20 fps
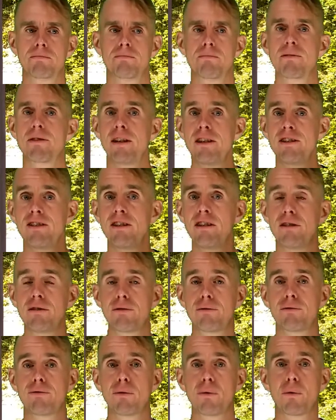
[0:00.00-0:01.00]
This is
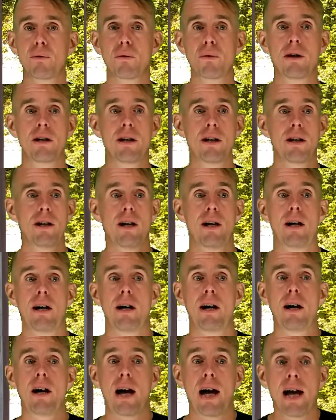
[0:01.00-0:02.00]
for
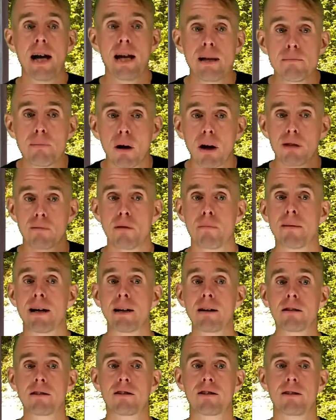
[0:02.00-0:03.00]
a polymer
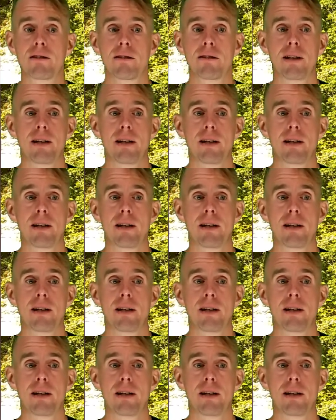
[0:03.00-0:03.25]
melt.